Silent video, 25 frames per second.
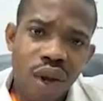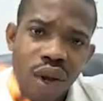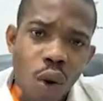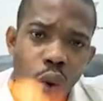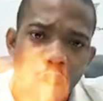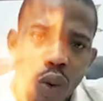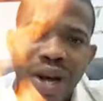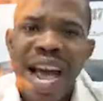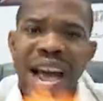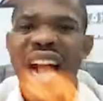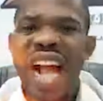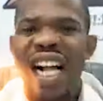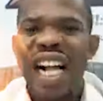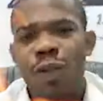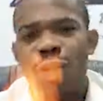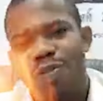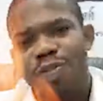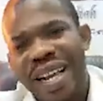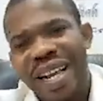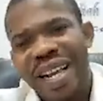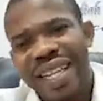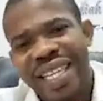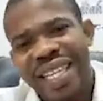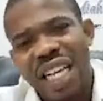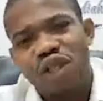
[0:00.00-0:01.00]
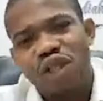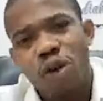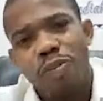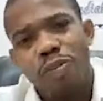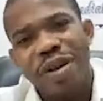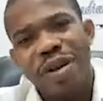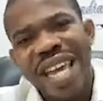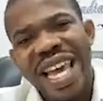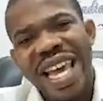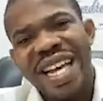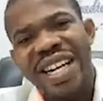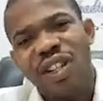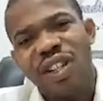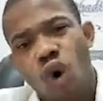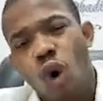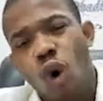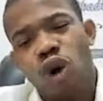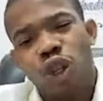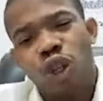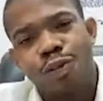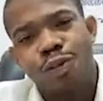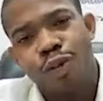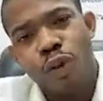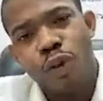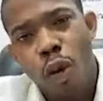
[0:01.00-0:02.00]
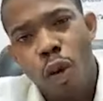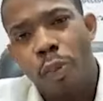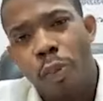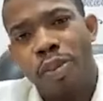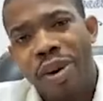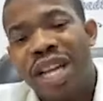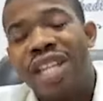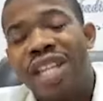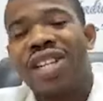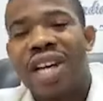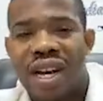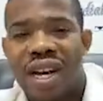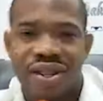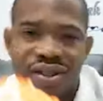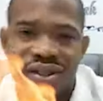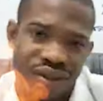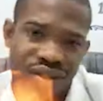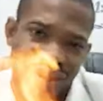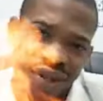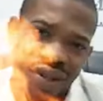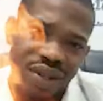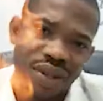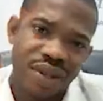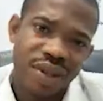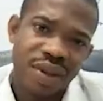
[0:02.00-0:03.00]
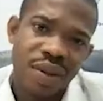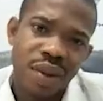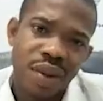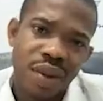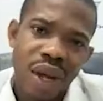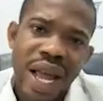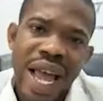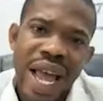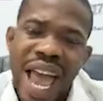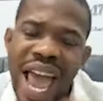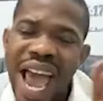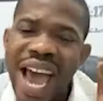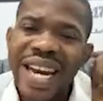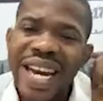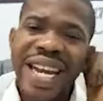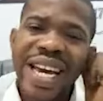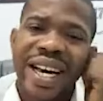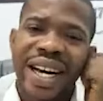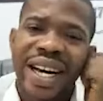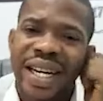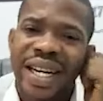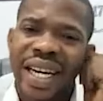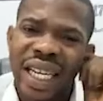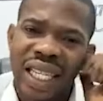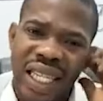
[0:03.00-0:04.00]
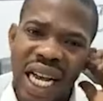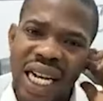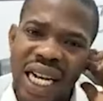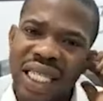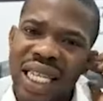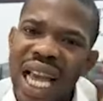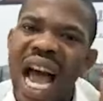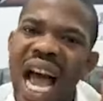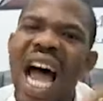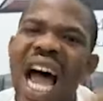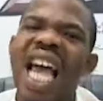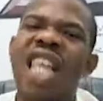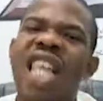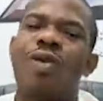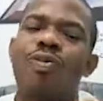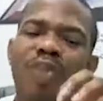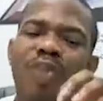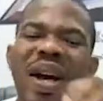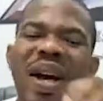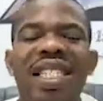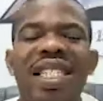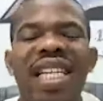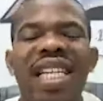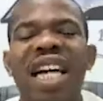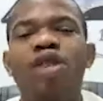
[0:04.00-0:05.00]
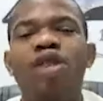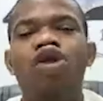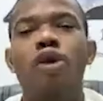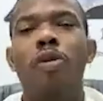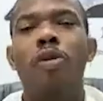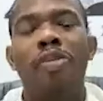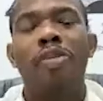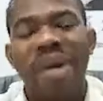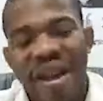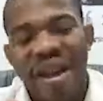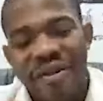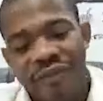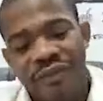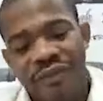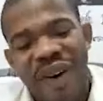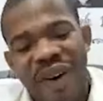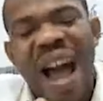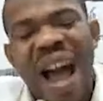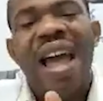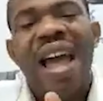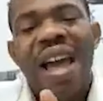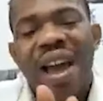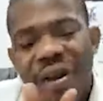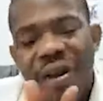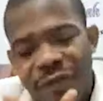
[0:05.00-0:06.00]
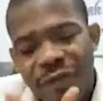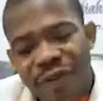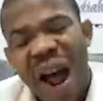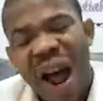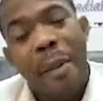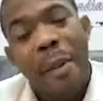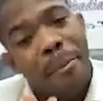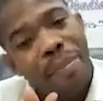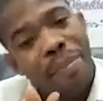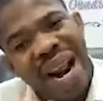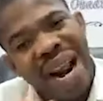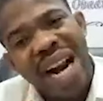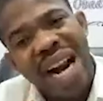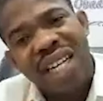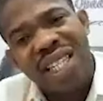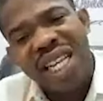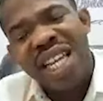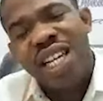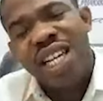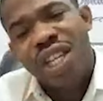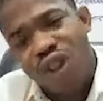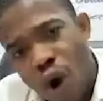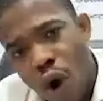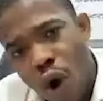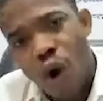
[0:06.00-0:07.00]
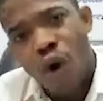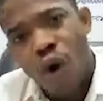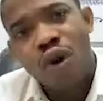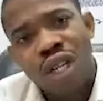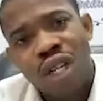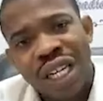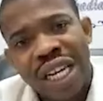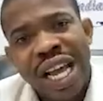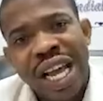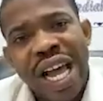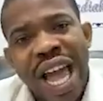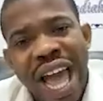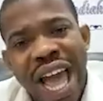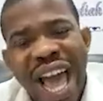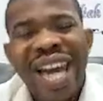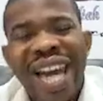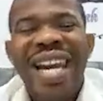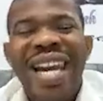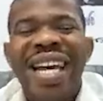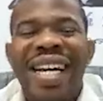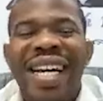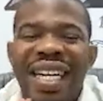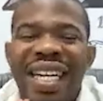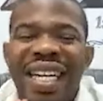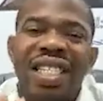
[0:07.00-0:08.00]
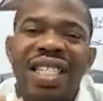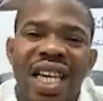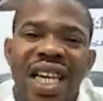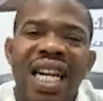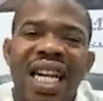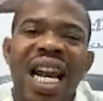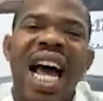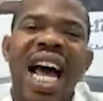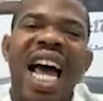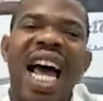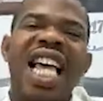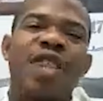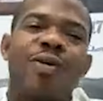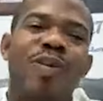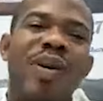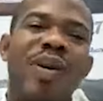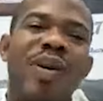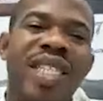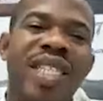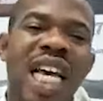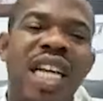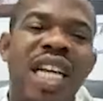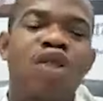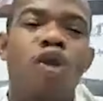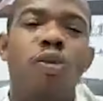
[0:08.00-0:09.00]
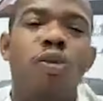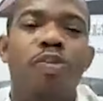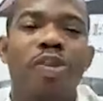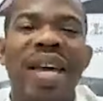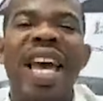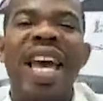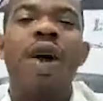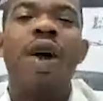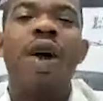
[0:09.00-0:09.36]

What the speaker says: We are expected to be a gospel preachers. Any Christians are expected to be vibrant in God. Any Christian are expected to be a